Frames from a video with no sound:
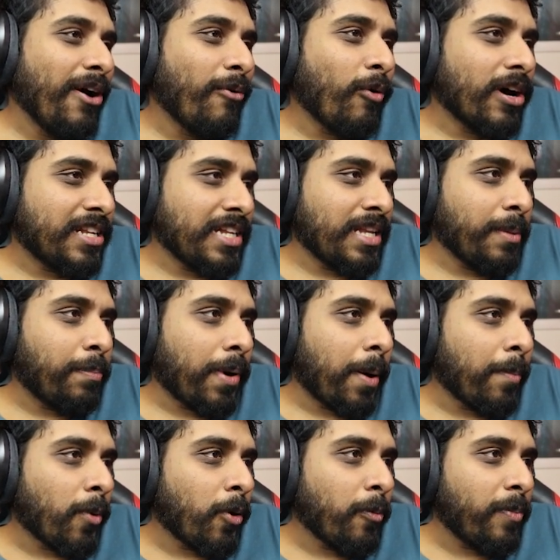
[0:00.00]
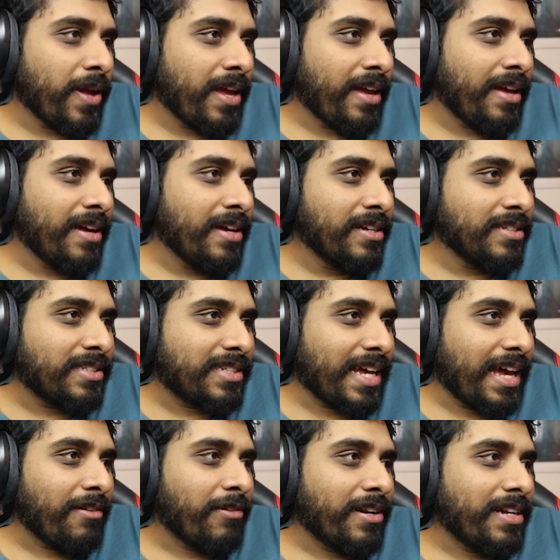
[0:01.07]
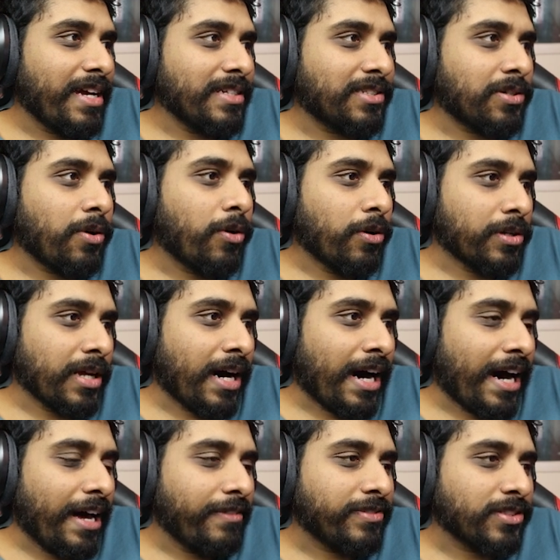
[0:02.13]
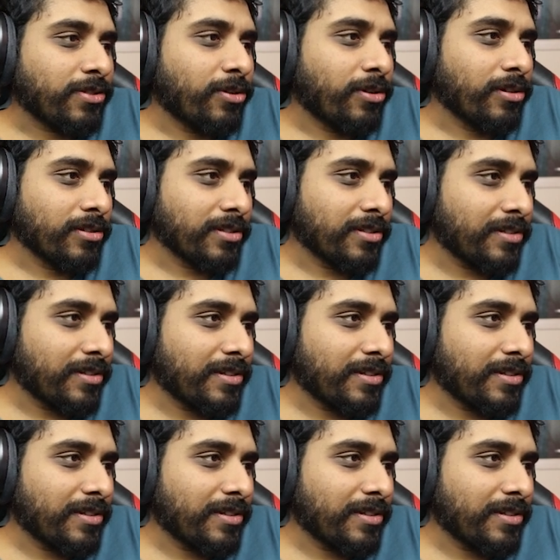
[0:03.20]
What did the bumblebee say when they scored? A hive scored.